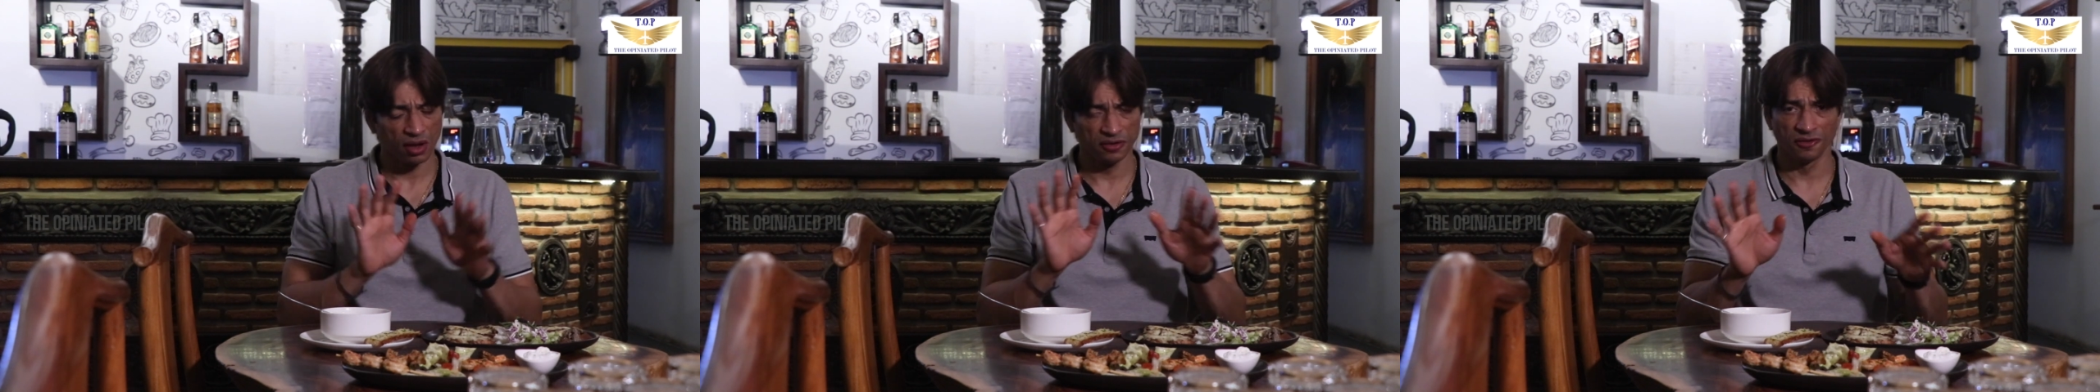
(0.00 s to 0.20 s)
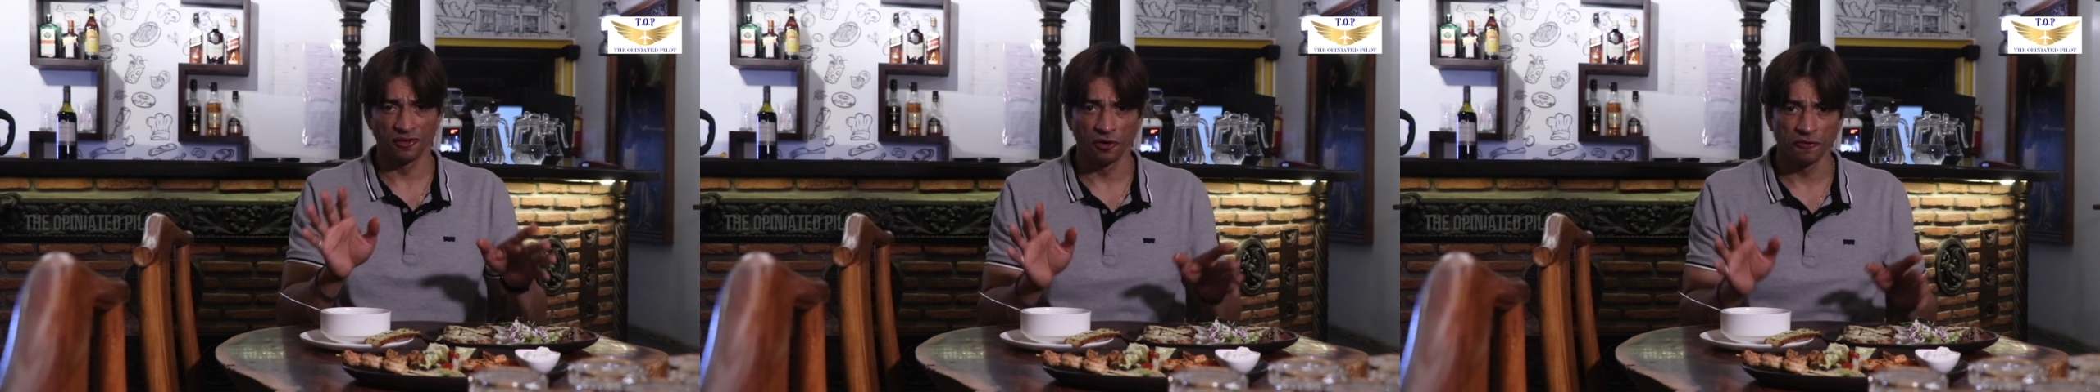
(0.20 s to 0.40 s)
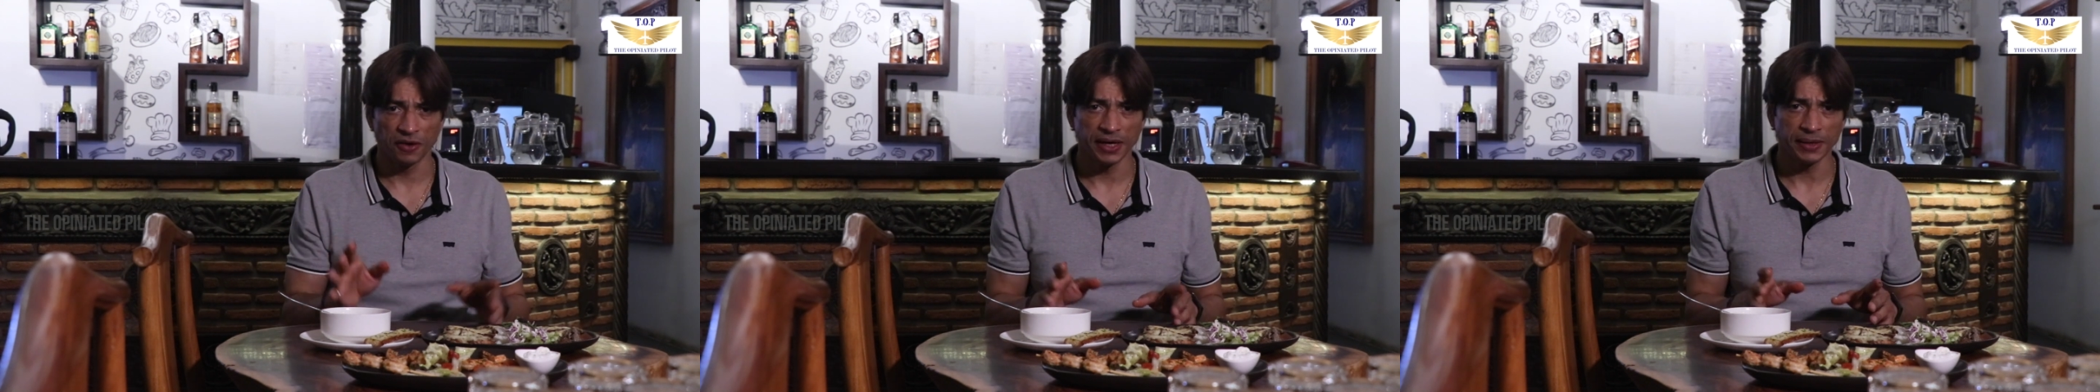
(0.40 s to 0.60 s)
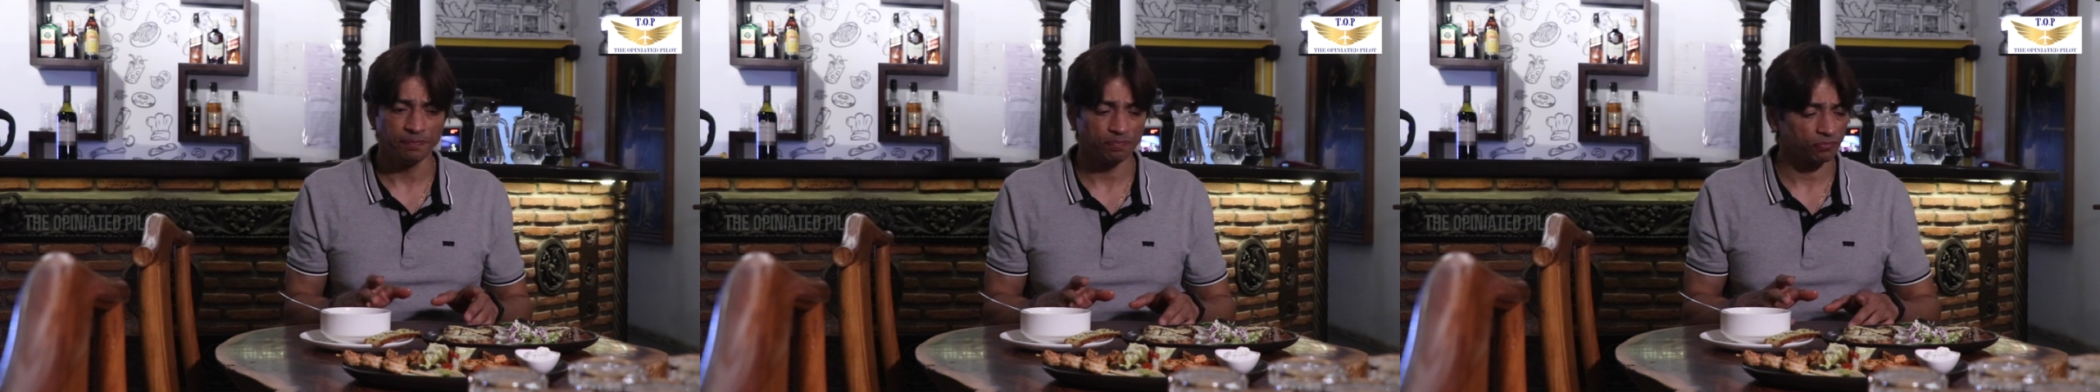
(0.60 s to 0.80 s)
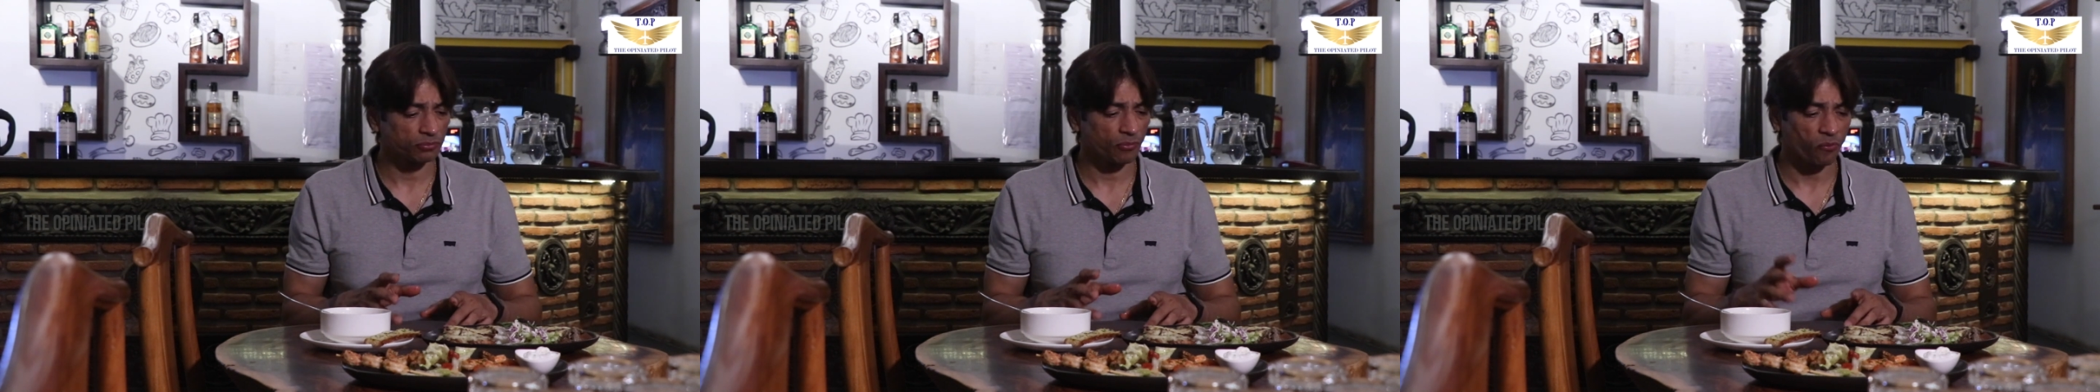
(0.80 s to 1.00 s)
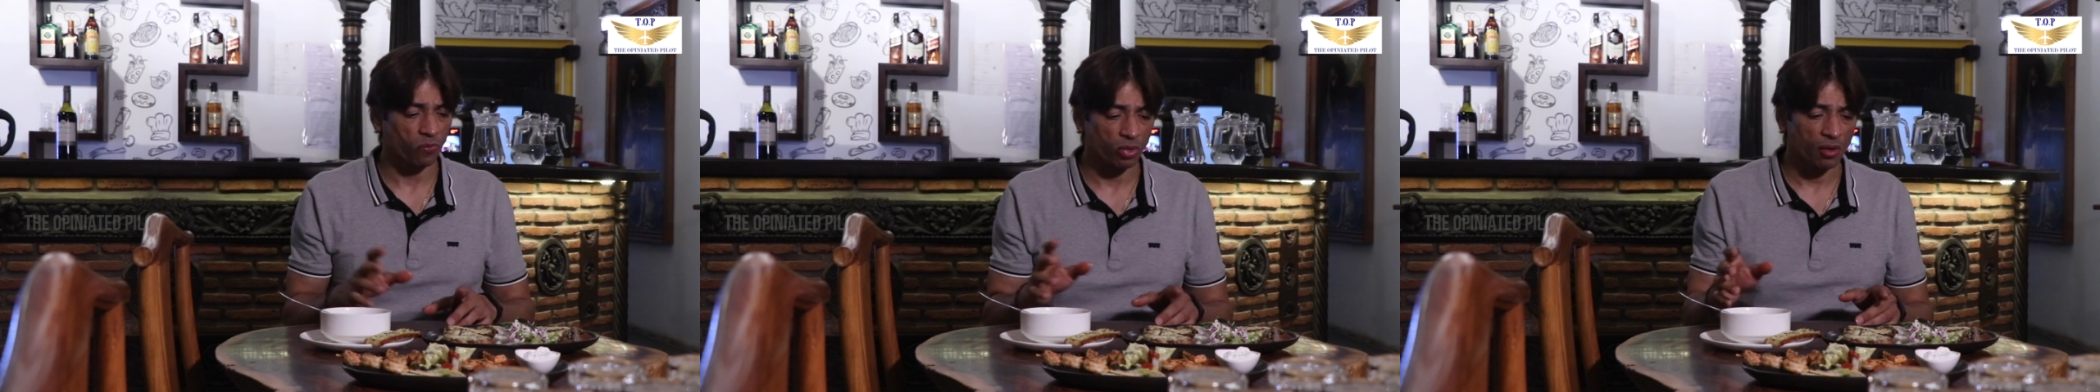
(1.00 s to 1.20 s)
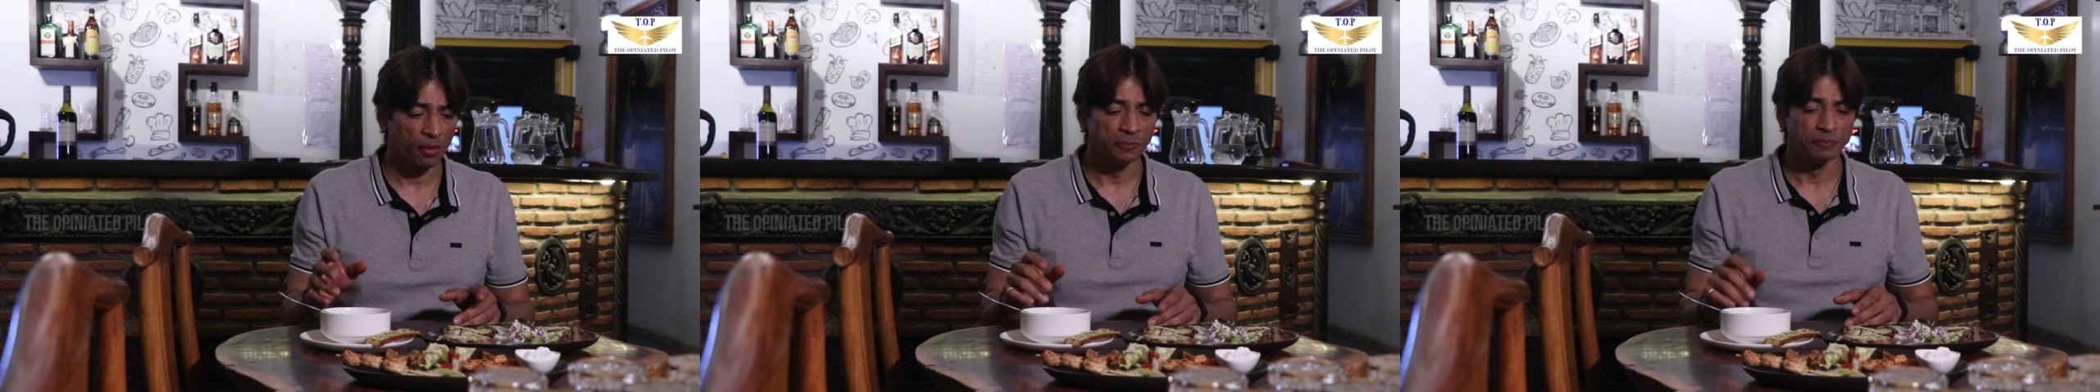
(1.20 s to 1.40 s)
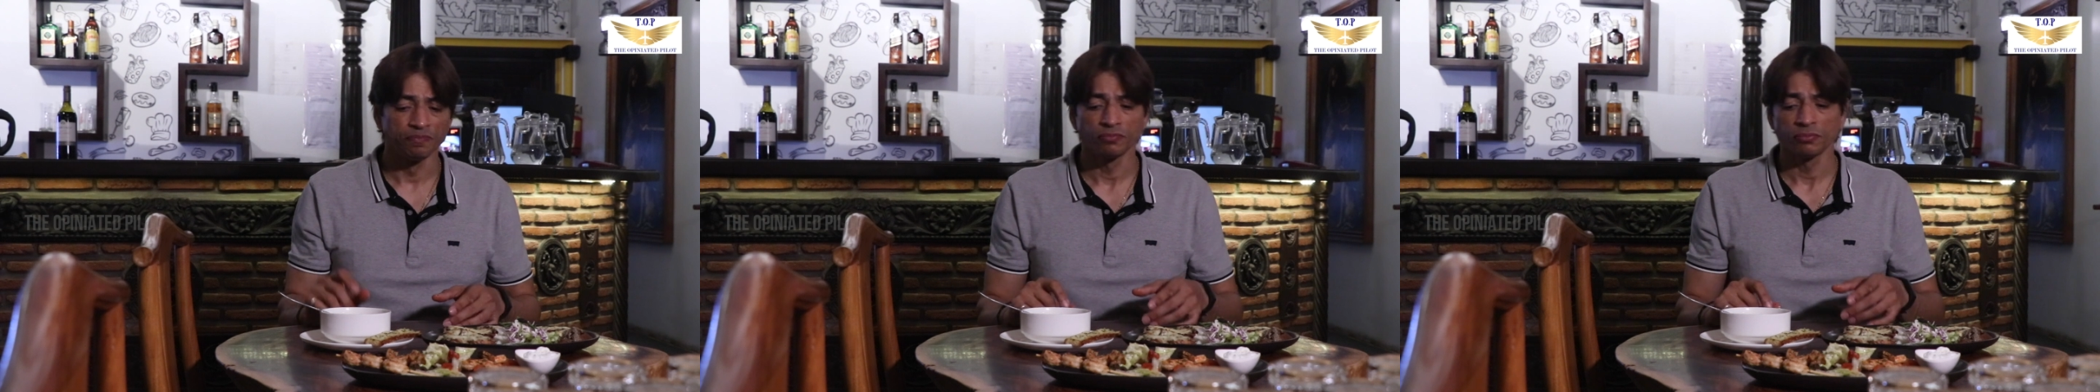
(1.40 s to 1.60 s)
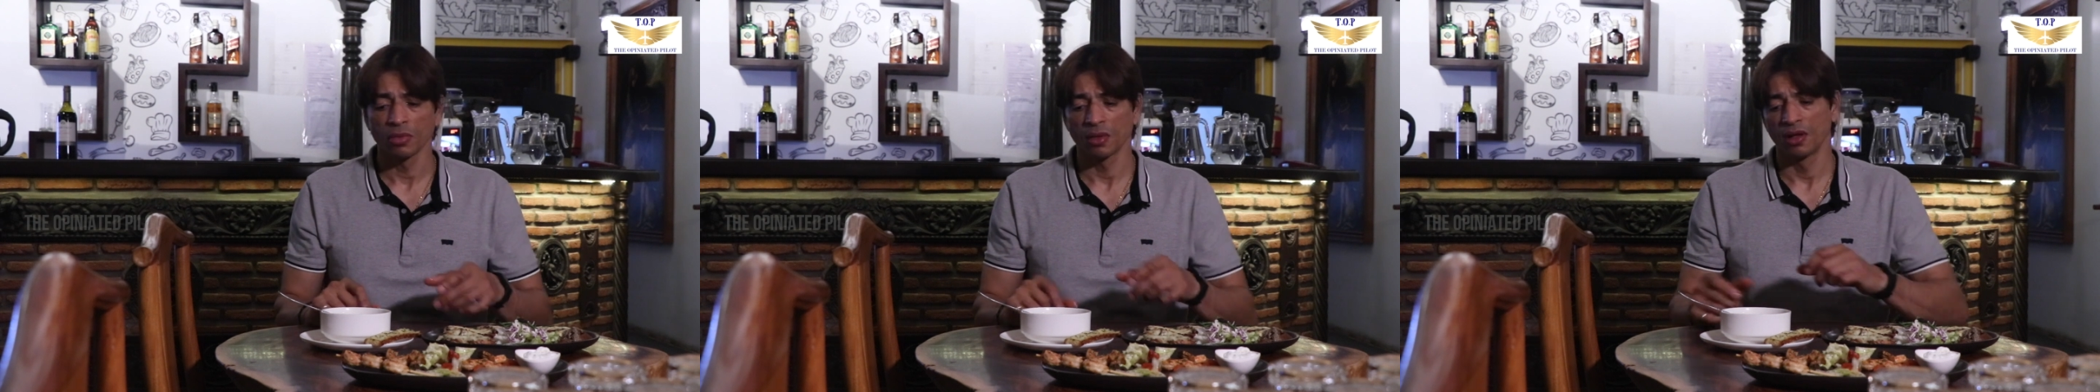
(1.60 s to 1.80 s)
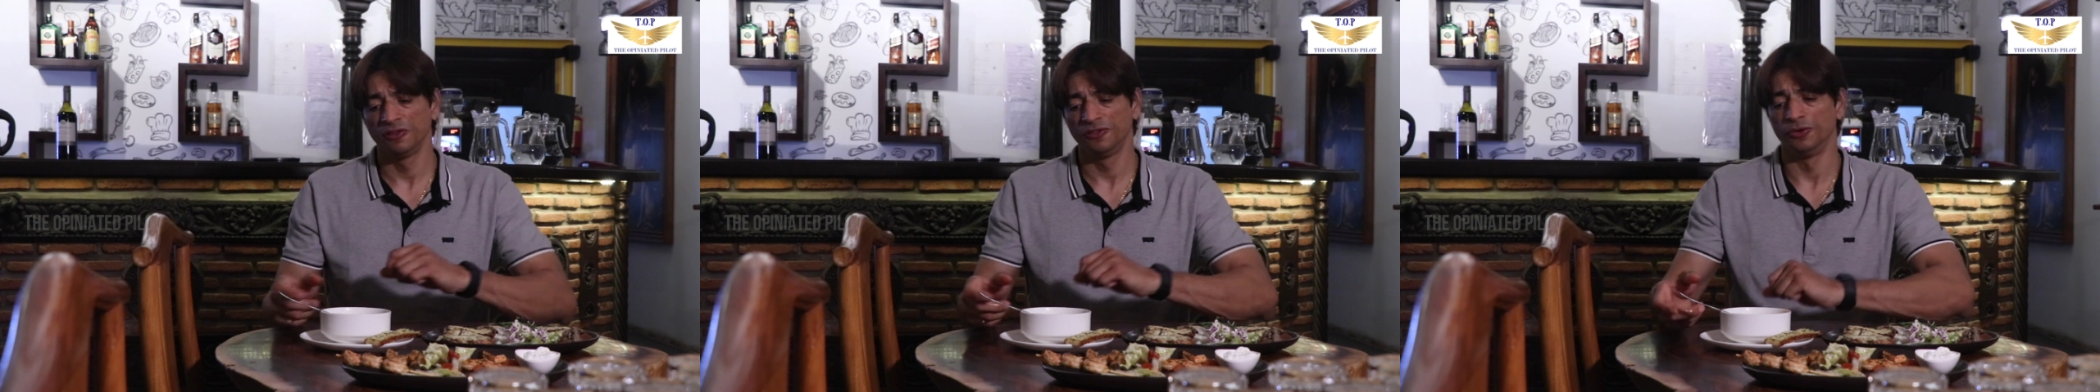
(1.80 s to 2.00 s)
so far,
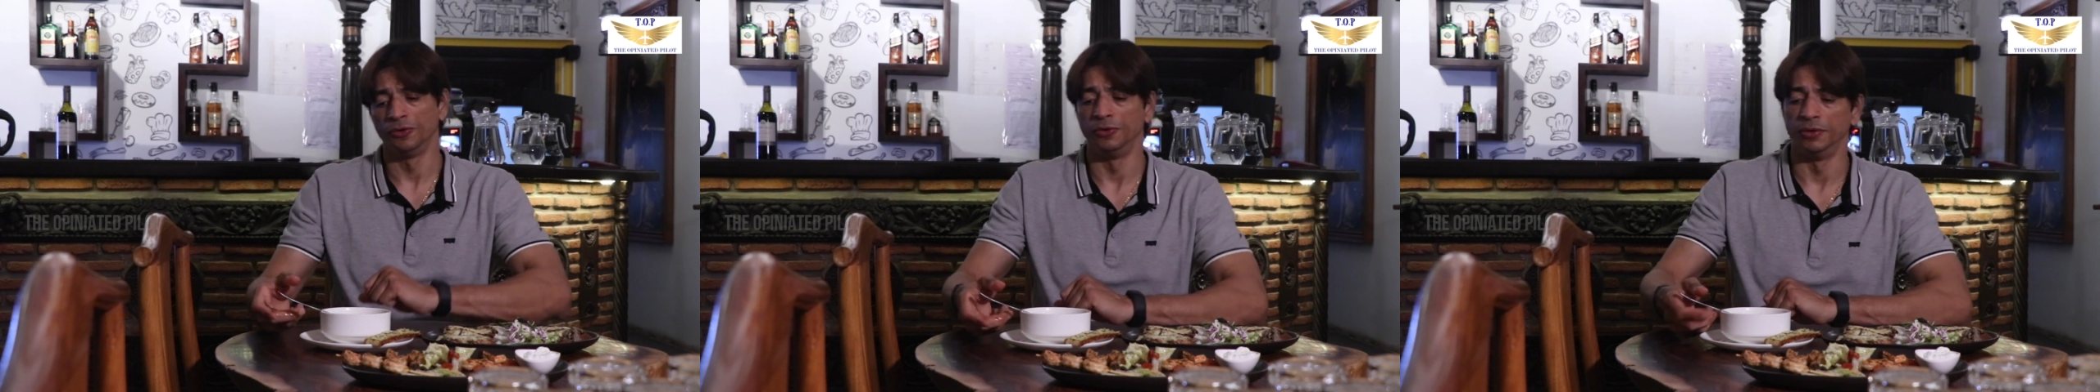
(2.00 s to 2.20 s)
so